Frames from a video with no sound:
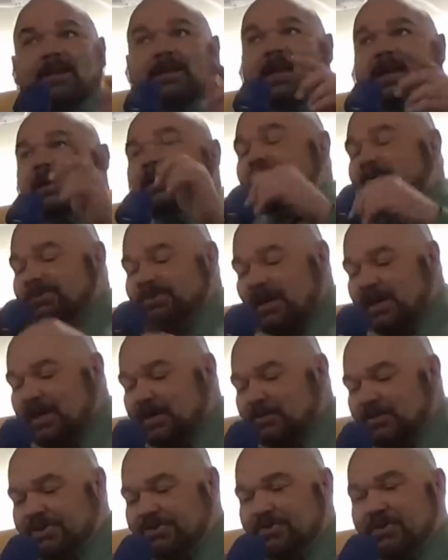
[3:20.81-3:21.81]
like you said,
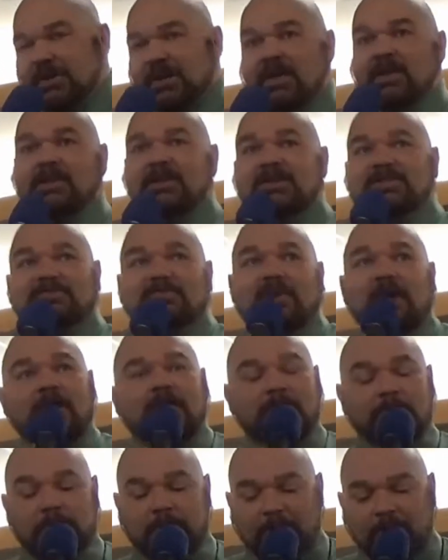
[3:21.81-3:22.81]
it was in this
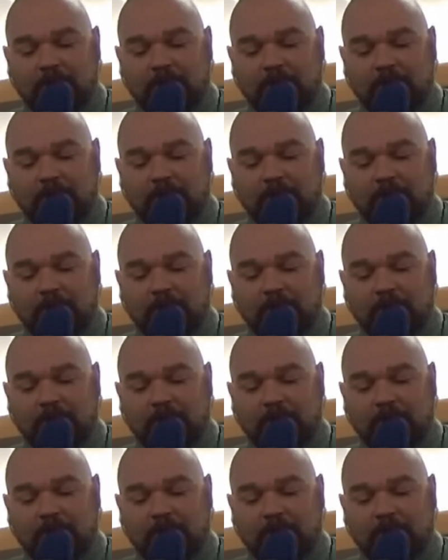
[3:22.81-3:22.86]
very